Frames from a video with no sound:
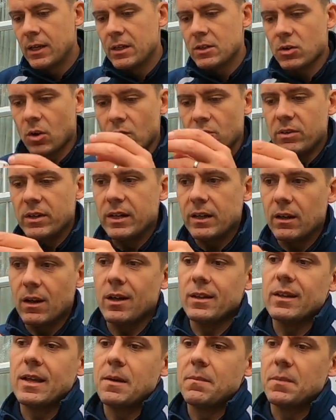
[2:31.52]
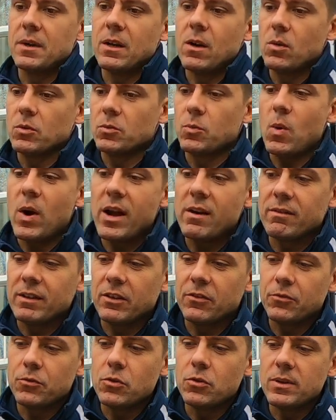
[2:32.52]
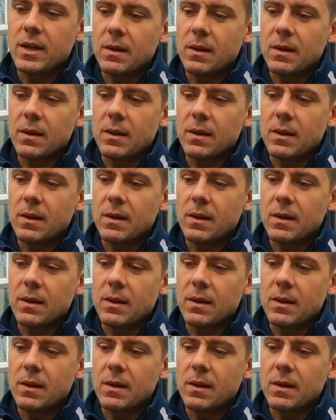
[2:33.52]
So I really like them, and I was wearing through